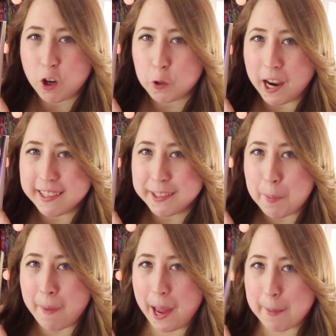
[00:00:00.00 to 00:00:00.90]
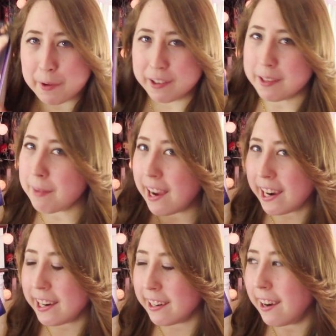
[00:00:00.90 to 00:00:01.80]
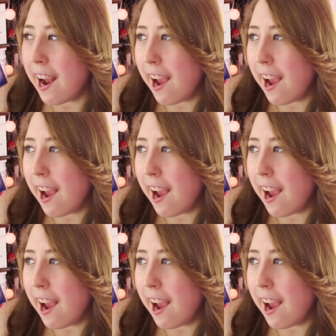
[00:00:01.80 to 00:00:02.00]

Cress by Marissa Meyer.